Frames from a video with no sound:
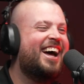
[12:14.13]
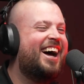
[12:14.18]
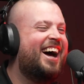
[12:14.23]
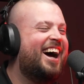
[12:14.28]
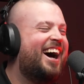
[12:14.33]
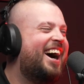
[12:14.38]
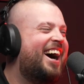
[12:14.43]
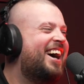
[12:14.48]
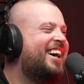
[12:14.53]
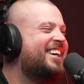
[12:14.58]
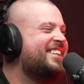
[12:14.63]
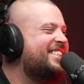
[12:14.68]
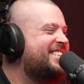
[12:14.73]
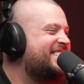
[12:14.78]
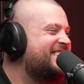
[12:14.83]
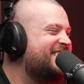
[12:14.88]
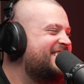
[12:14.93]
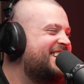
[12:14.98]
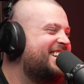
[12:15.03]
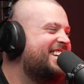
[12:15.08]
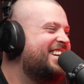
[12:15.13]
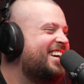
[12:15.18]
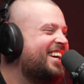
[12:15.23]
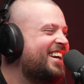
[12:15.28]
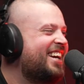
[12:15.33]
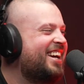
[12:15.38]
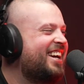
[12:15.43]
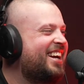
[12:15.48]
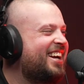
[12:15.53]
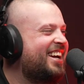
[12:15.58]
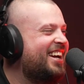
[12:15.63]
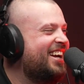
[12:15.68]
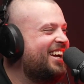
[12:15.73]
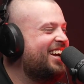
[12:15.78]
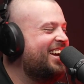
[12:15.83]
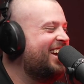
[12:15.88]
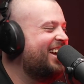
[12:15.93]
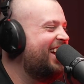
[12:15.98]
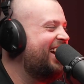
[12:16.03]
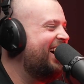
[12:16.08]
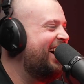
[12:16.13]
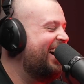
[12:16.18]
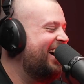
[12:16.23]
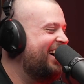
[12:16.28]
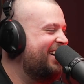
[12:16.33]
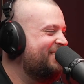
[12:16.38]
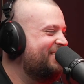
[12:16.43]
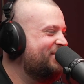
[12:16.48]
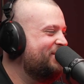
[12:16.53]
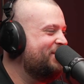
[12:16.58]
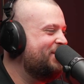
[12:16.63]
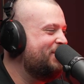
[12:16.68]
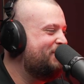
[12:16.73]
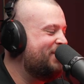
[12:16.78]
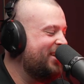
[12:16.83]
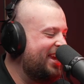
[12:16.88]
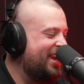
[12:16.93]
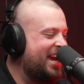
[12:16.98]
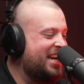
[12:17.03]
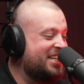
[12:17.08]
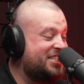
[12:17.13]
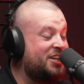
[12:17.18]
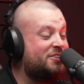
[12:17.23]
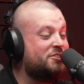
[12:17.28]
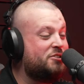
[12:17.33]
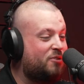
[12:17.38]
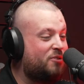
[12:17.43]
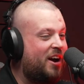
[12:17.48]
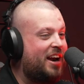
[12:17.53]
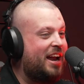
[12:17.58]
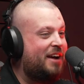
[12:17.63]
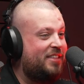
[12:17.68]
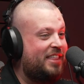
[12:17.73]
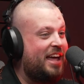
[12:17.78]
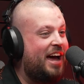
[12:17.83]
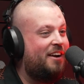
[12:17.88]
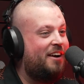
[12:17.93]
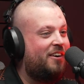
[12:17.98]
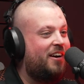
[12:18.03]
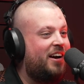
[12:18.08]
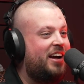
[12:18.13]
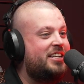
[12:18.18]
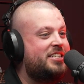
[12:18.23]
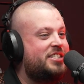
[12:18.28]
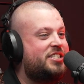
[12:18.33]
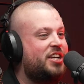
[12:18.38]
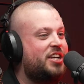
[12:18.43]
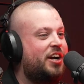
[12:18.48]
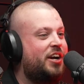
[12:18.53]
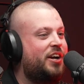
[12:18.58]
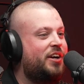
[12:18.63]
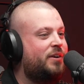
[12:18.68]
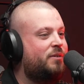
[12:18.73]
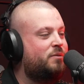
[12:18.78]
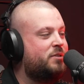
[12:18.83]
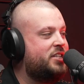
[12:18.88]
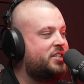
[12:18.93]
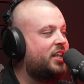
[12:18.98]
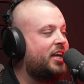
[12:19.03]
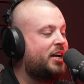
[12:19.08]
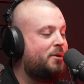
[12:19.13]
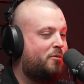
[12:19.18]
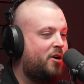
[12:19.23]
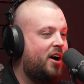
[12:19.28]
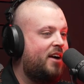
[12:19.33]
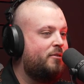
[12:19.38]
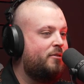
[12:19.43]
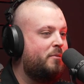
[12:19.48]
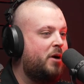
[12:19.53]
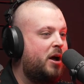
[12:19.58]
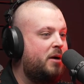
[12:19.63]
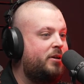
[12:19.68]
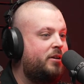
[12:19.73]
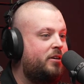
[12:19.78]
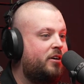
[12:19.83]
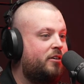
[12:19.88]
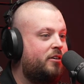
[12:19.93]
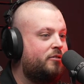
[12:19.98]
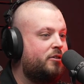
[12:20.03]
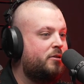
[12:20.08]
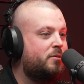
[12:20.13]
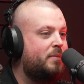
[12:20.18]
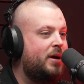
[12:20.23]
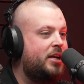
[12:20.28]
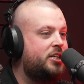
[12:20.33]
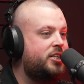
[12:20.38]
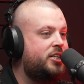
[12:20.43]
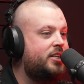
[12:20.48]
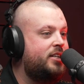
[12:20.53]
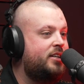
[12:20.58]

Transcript: Oh, shit. But yeah, so it was right after that, right? So was it like a private moment of you and Benji?